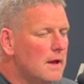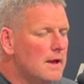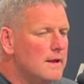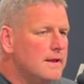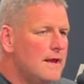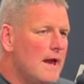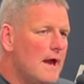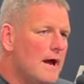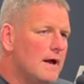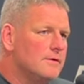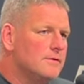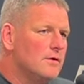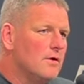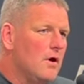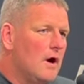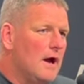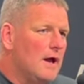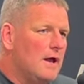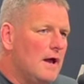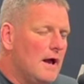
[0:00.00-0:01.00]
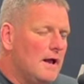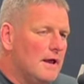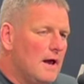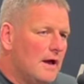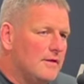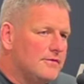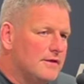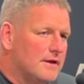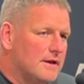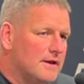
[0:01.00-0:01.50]
Yeah, you know, I,
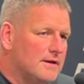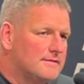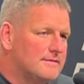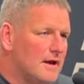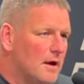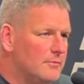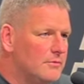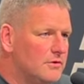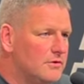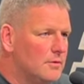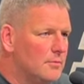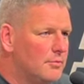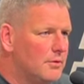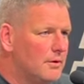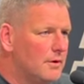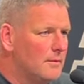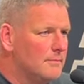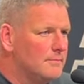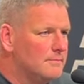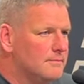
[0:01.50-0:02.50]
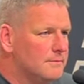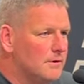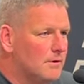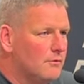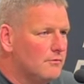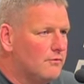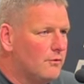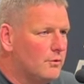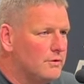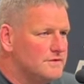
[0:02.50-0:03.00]
I think anytime you can put up, you know,
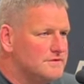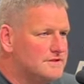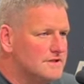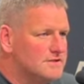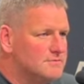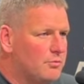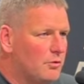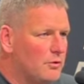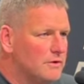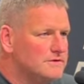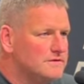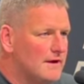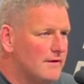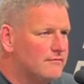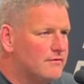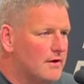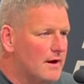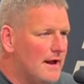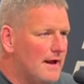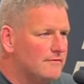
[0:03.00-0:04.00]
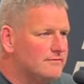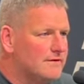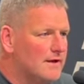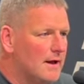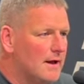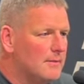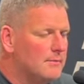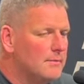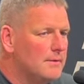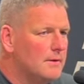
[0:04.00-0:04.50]
forty-six points after
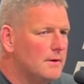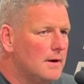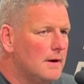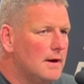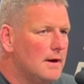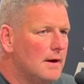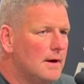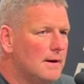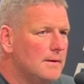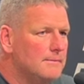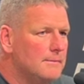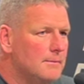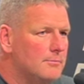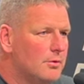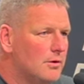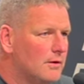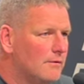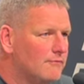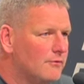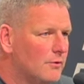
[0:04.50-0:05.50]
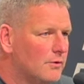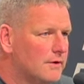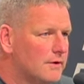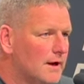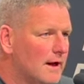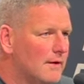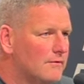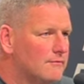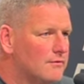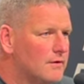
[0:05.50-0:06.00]
halftime um, and put up
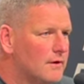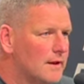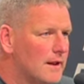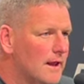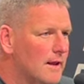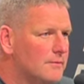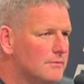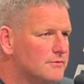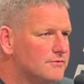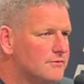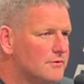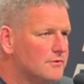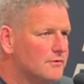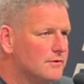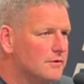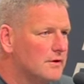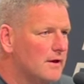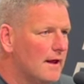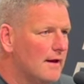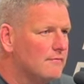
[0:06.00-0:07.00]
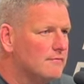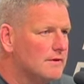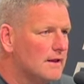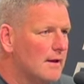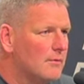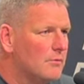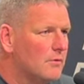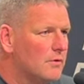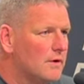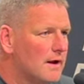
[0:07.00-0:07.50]
forty-nine for a game, you're certainly going to have a
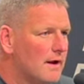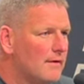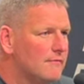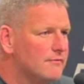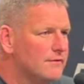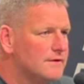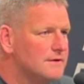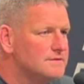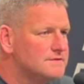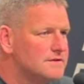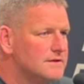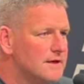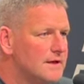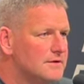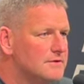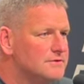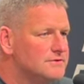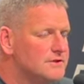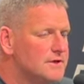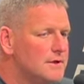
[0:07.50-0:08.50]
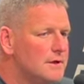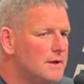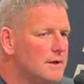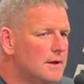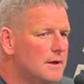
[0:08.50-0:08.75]
lot more confidence and energy.